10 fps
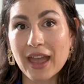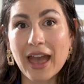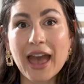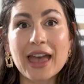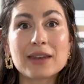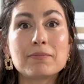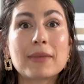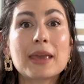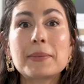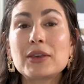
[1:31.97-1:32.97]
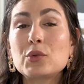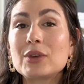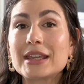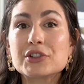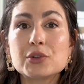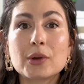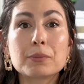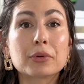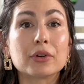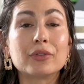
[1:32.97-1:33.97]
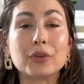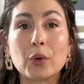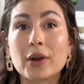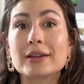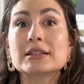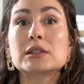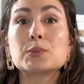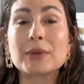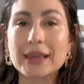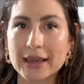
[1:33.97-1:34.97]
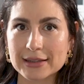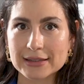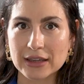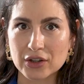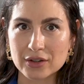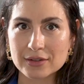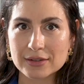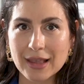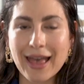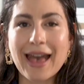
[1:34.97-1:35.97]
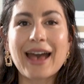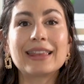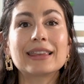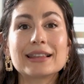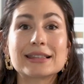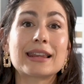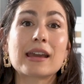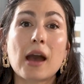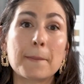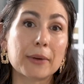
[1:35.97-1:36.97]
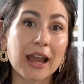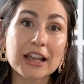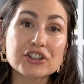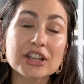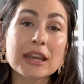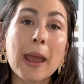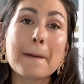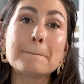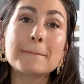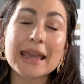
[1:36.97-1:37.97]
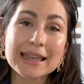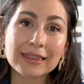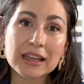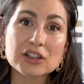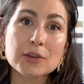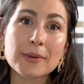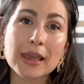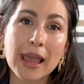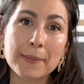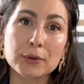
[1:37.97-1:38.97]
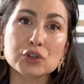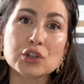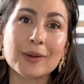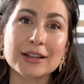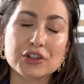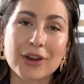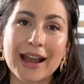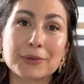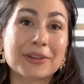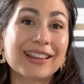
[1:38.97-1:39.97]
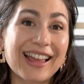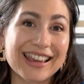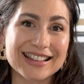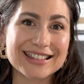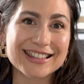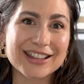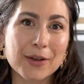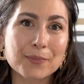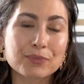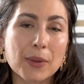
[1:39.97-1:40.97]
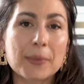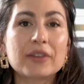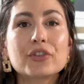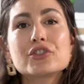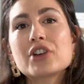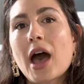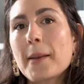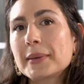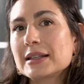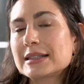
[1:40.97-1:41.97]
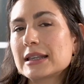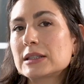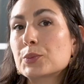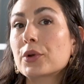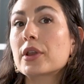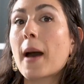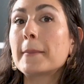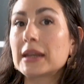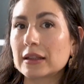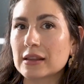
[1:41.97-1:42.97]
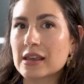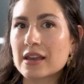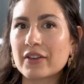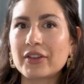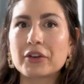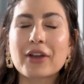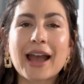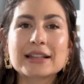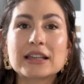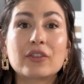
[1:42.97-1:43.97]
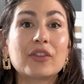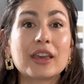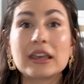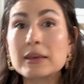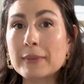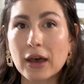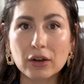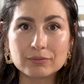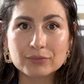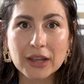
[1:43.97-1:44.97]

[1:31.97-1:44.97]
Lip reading: And maybe you need to improve your speaking skills and listening comprehension, mainly to be able to interact with clients. But if your job consists predominantly of interacting via email,